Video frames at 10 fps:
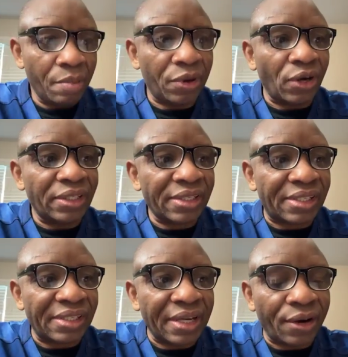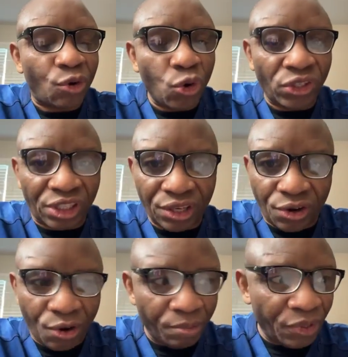Because this is a
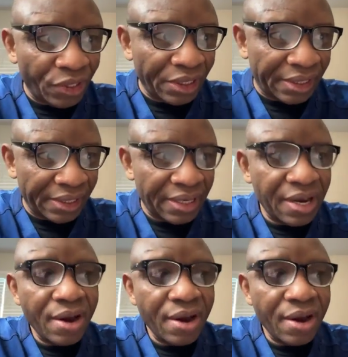coaching community